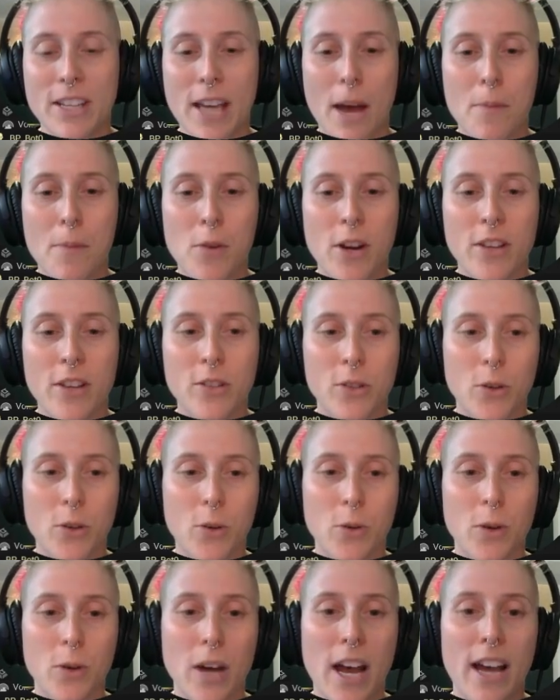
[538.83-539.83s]
the camera.
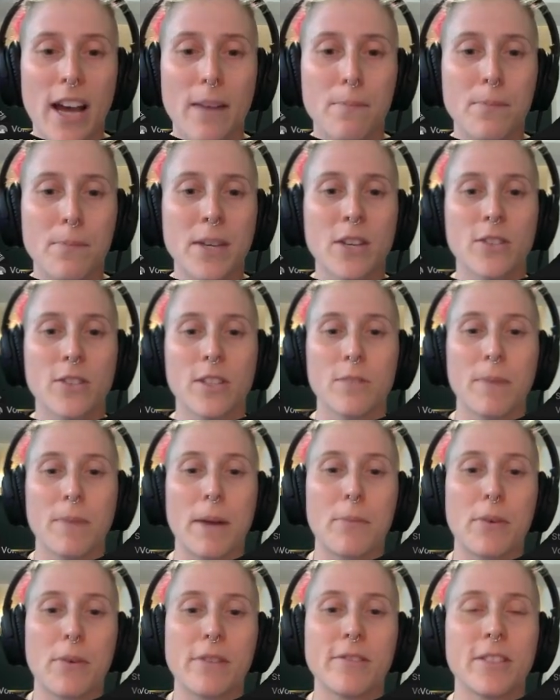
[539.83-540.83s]
So because in
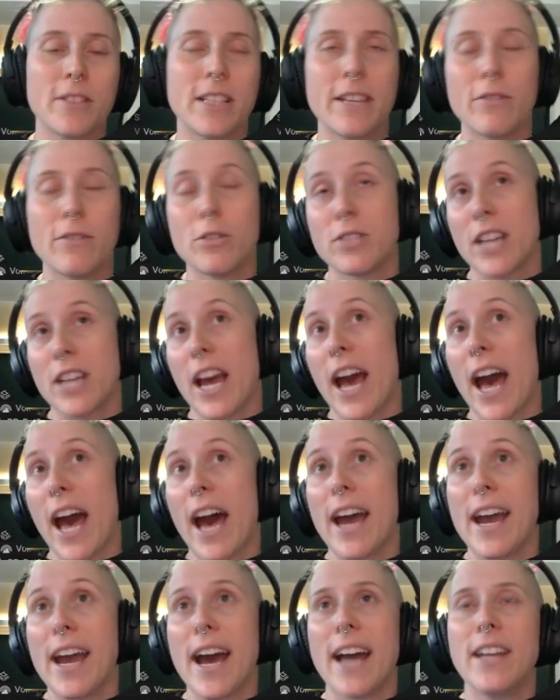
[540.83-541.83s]
my previous levels
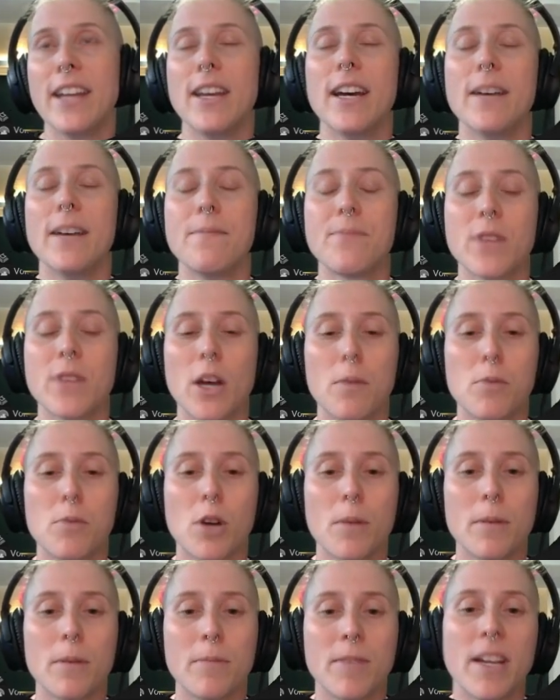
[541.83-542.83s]
I had a
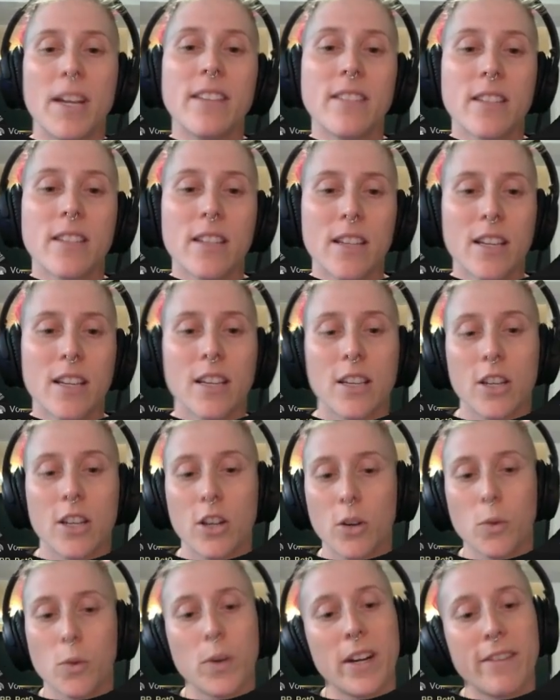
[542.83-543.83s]
problem that, you
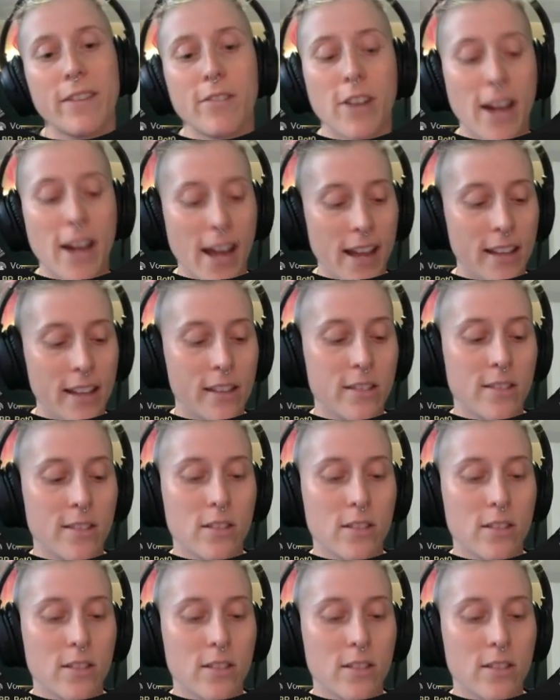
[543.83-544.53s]
know, whenever I had